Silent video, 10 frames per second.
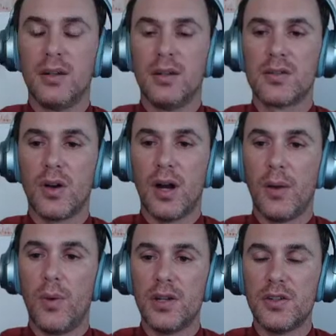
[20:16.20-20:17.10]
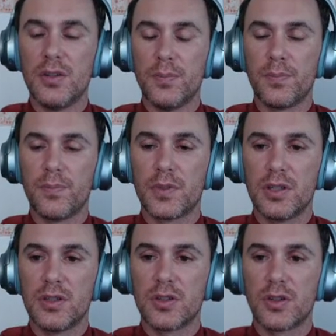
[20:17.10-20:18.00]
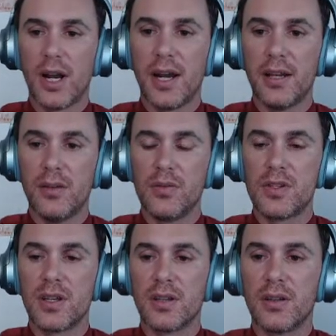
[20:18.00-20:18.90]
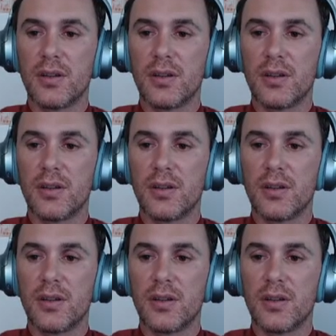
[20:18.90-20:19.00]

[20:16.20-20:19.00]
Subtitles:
So I want you to try using